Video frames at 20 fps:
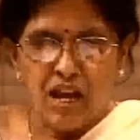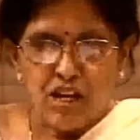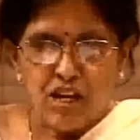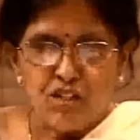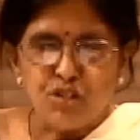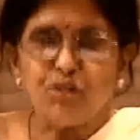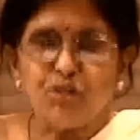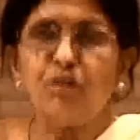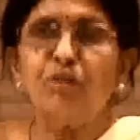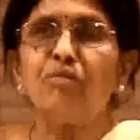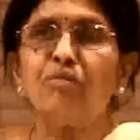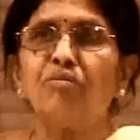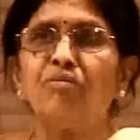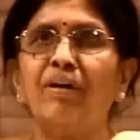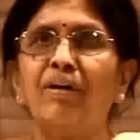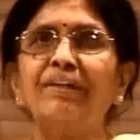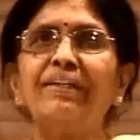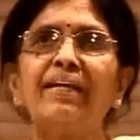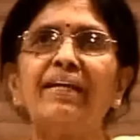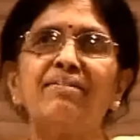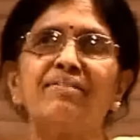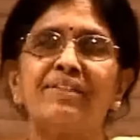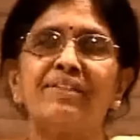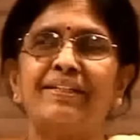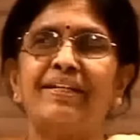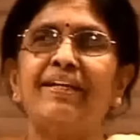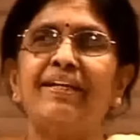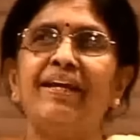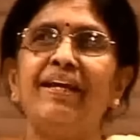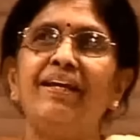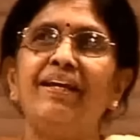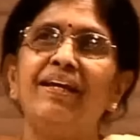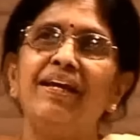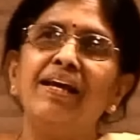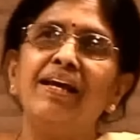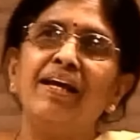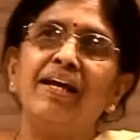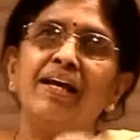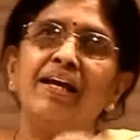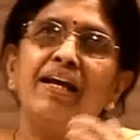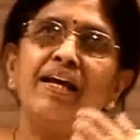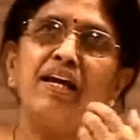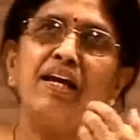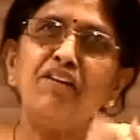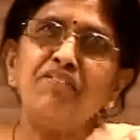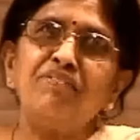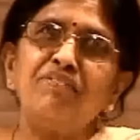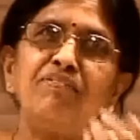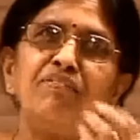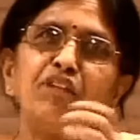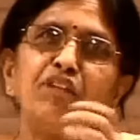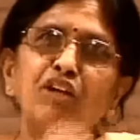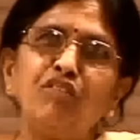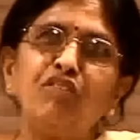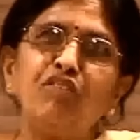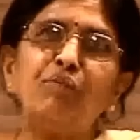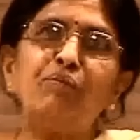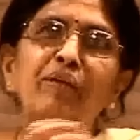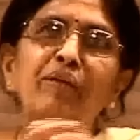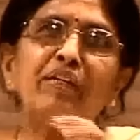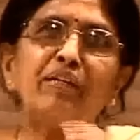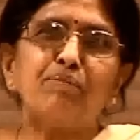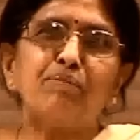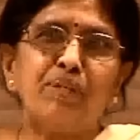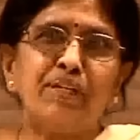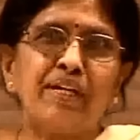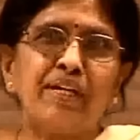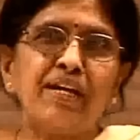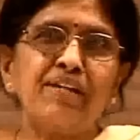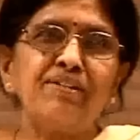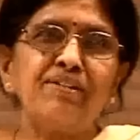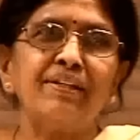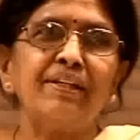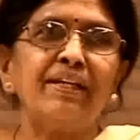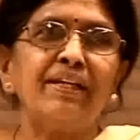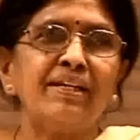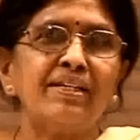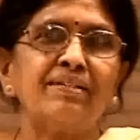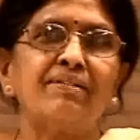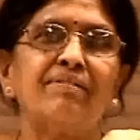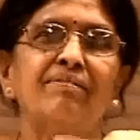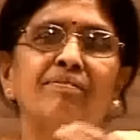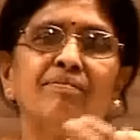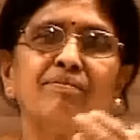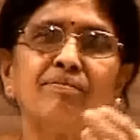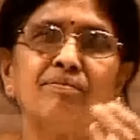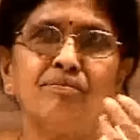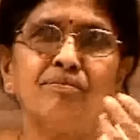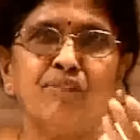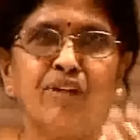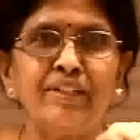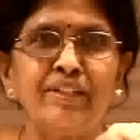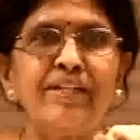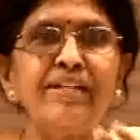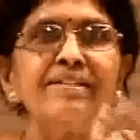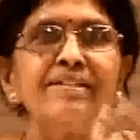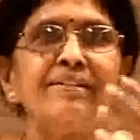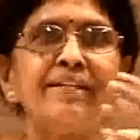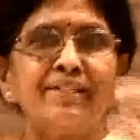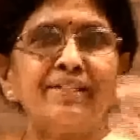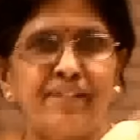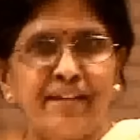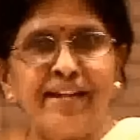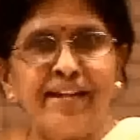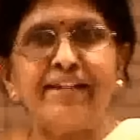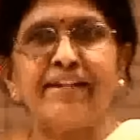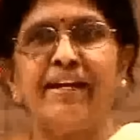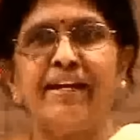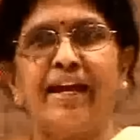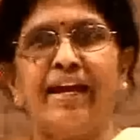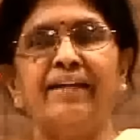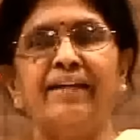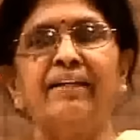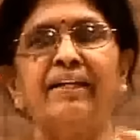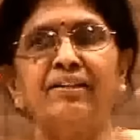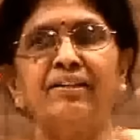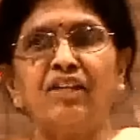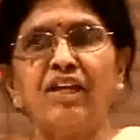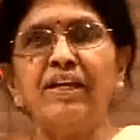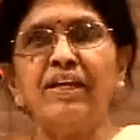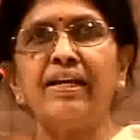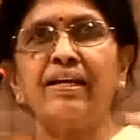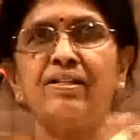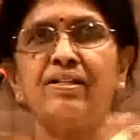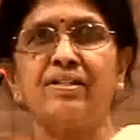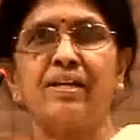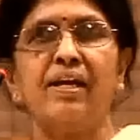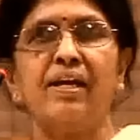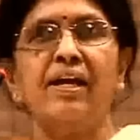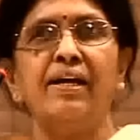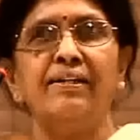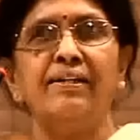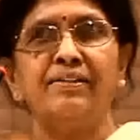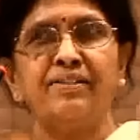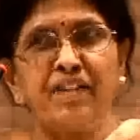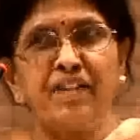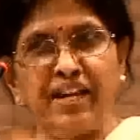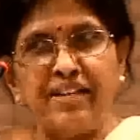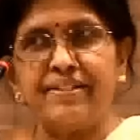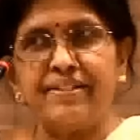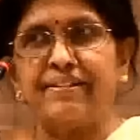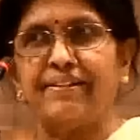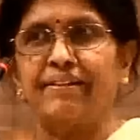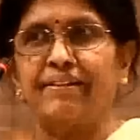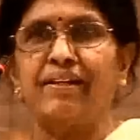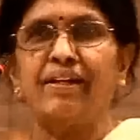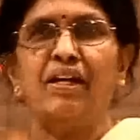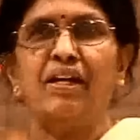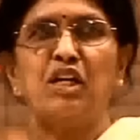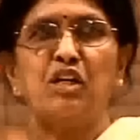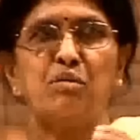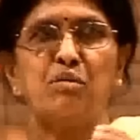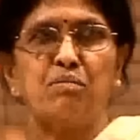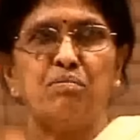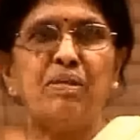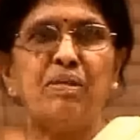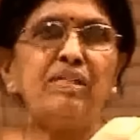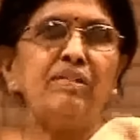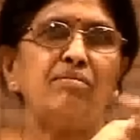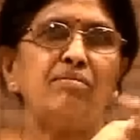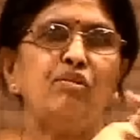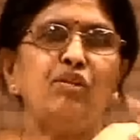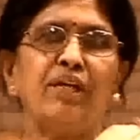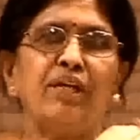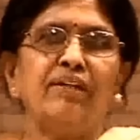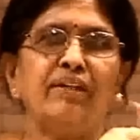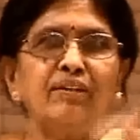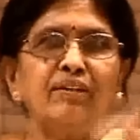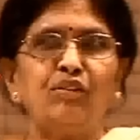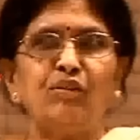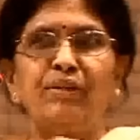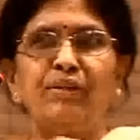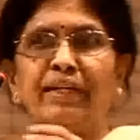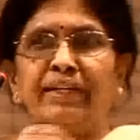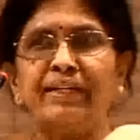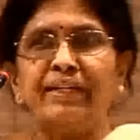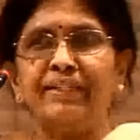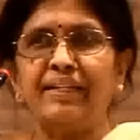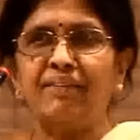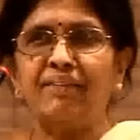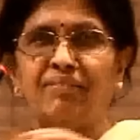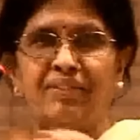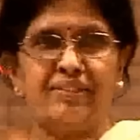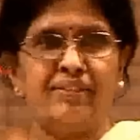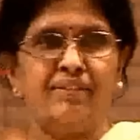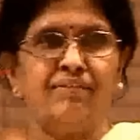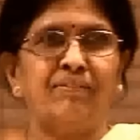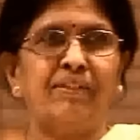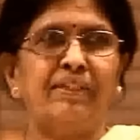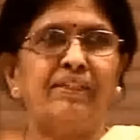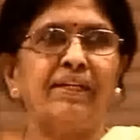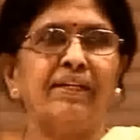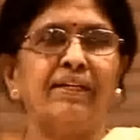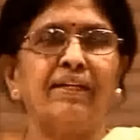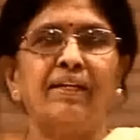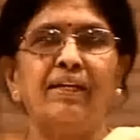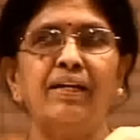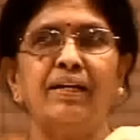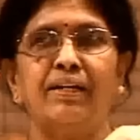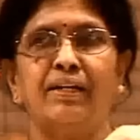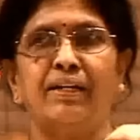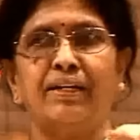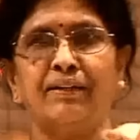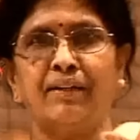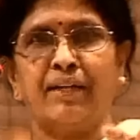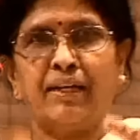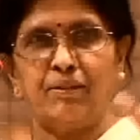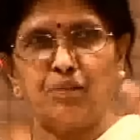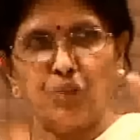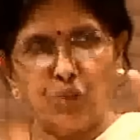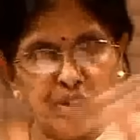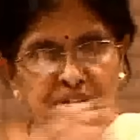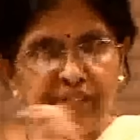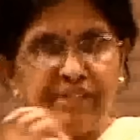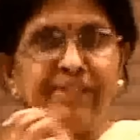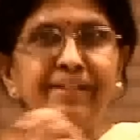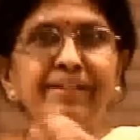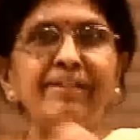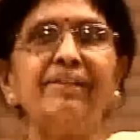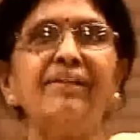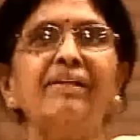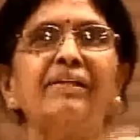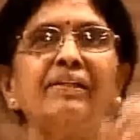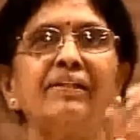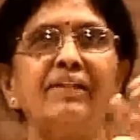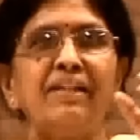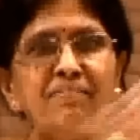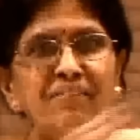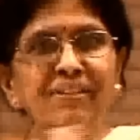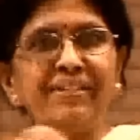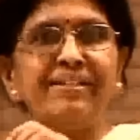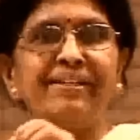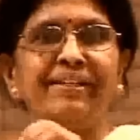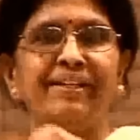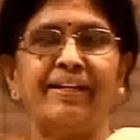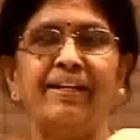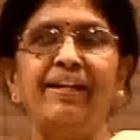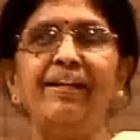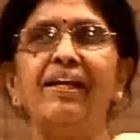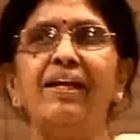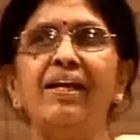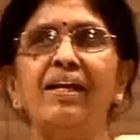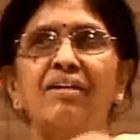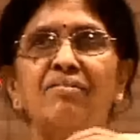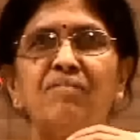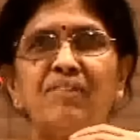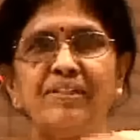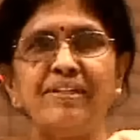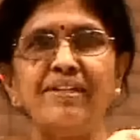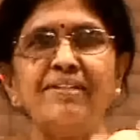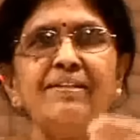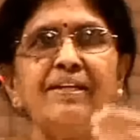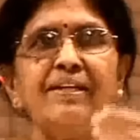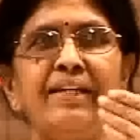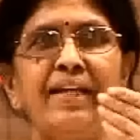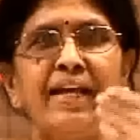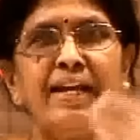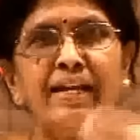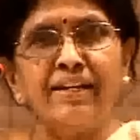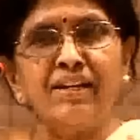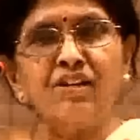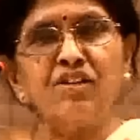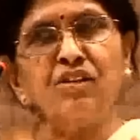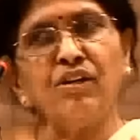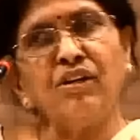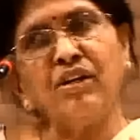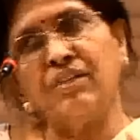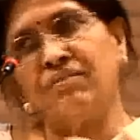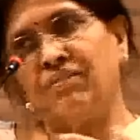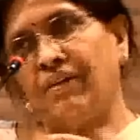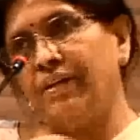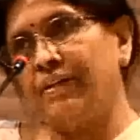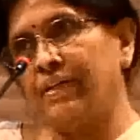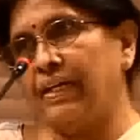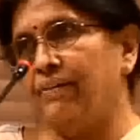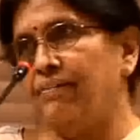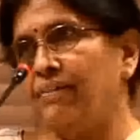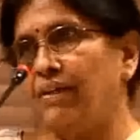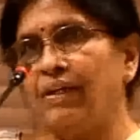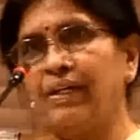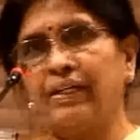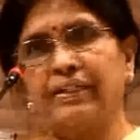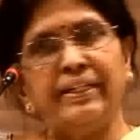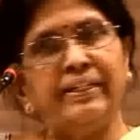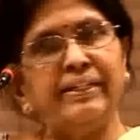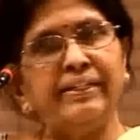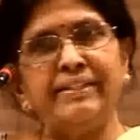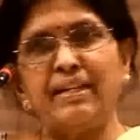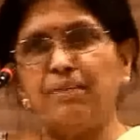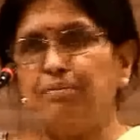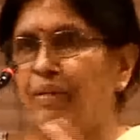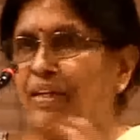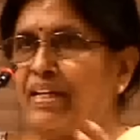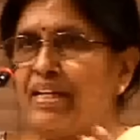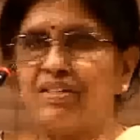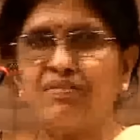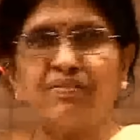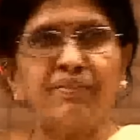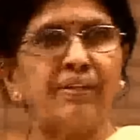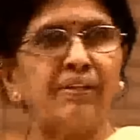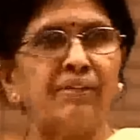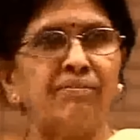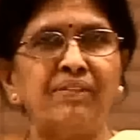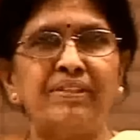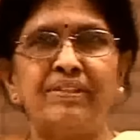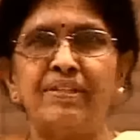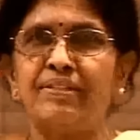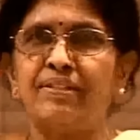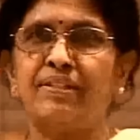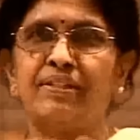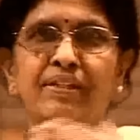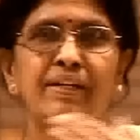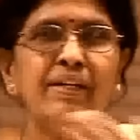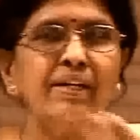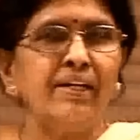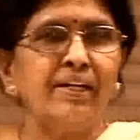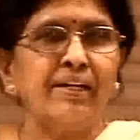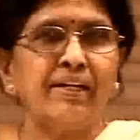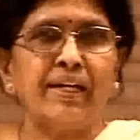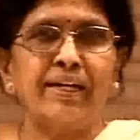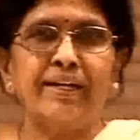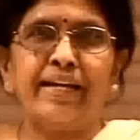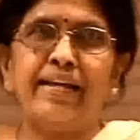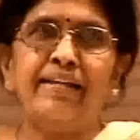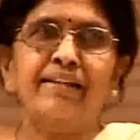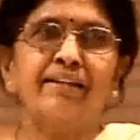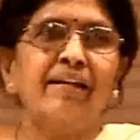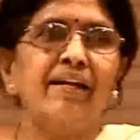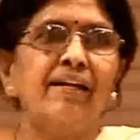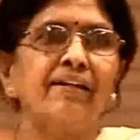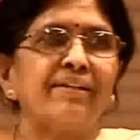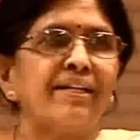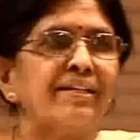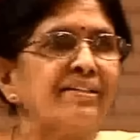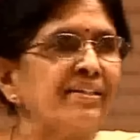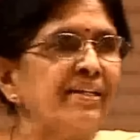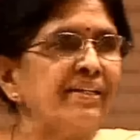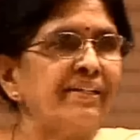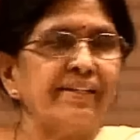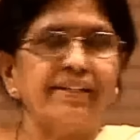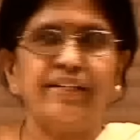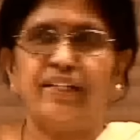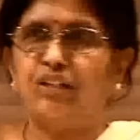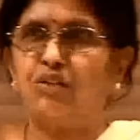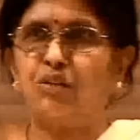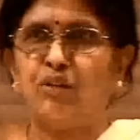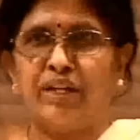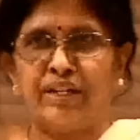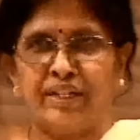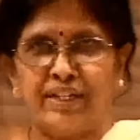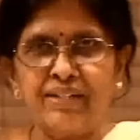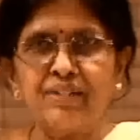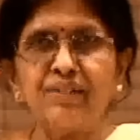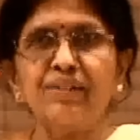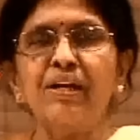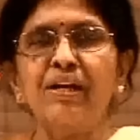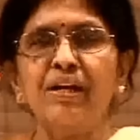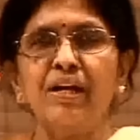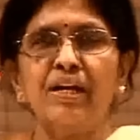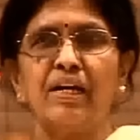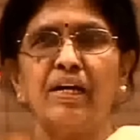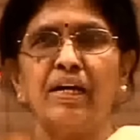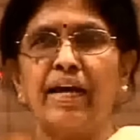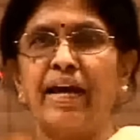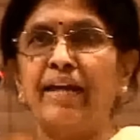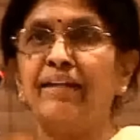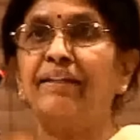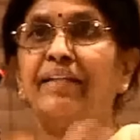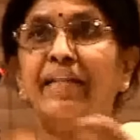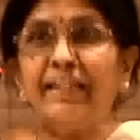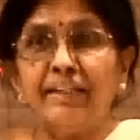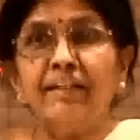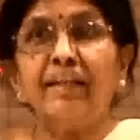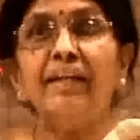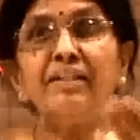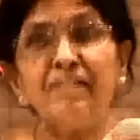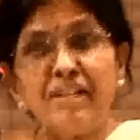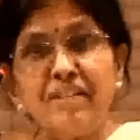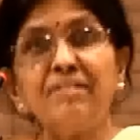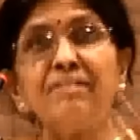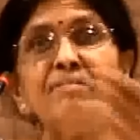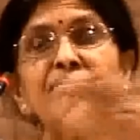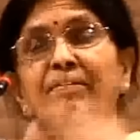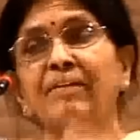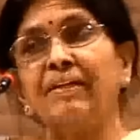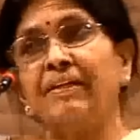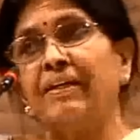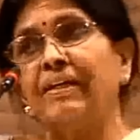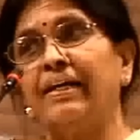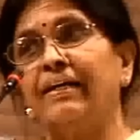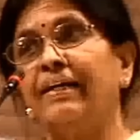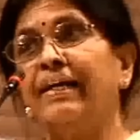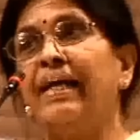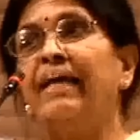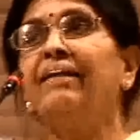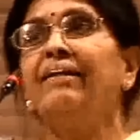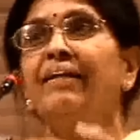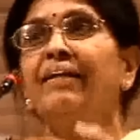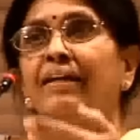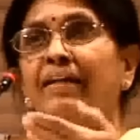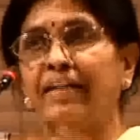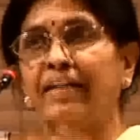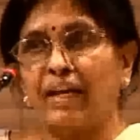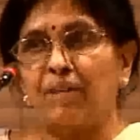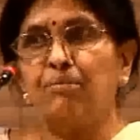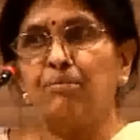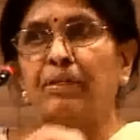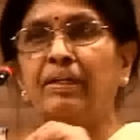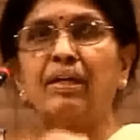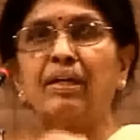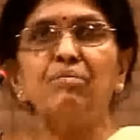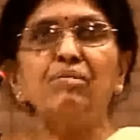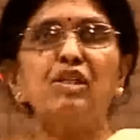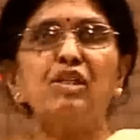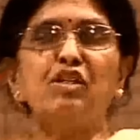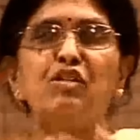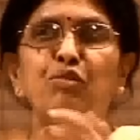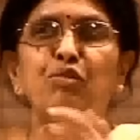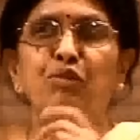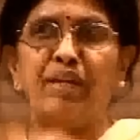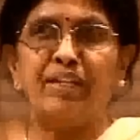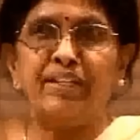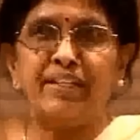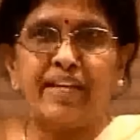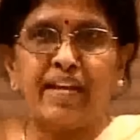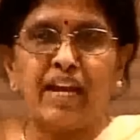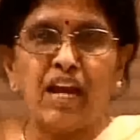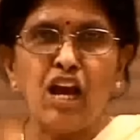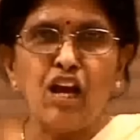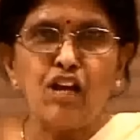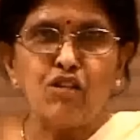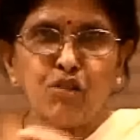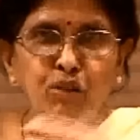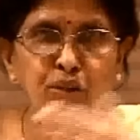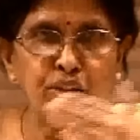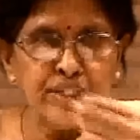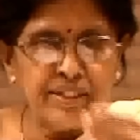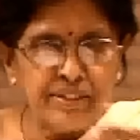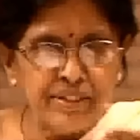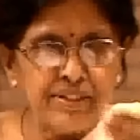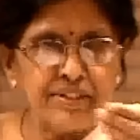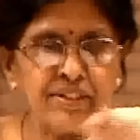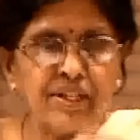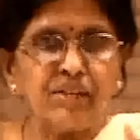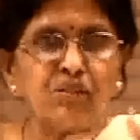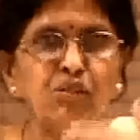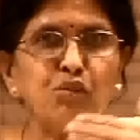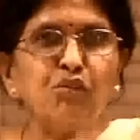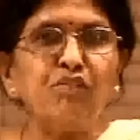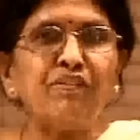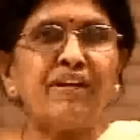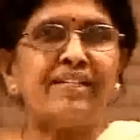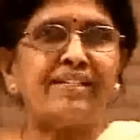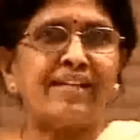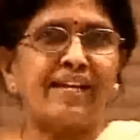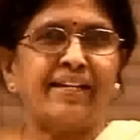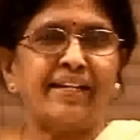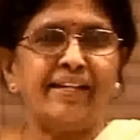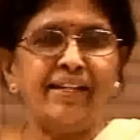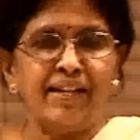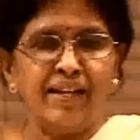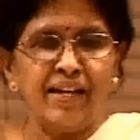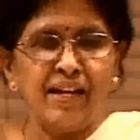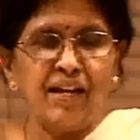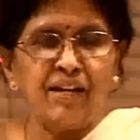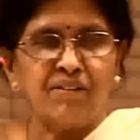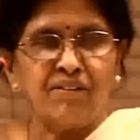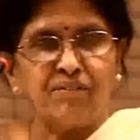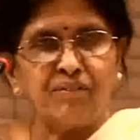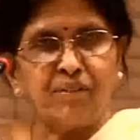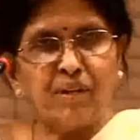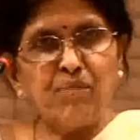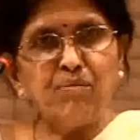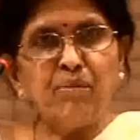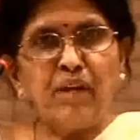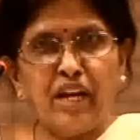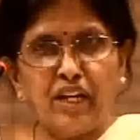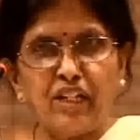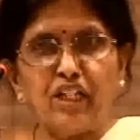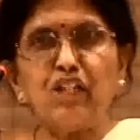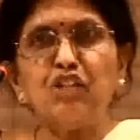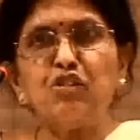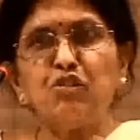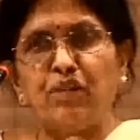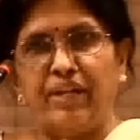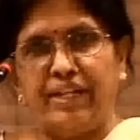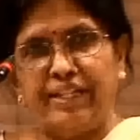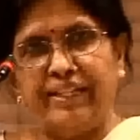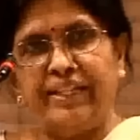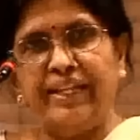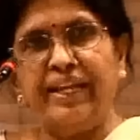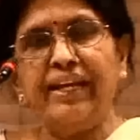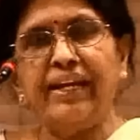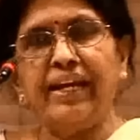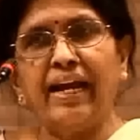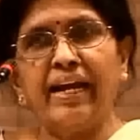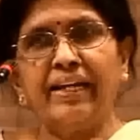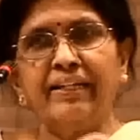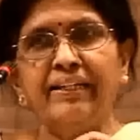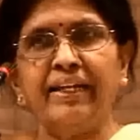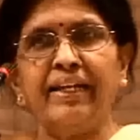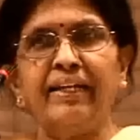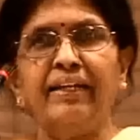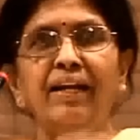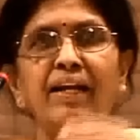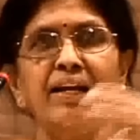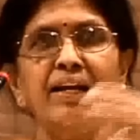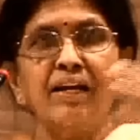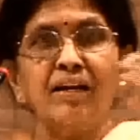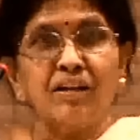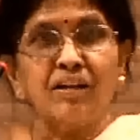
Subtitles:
So what I was thinking, if non-verbal communication is what is retained and nothing is changed, means you are not doing anything with the original TV serial, which is English or in Japanese, which is again translated into English, and then it is again comes into Hindi. So it is a two-way channel from English to Hindi, and then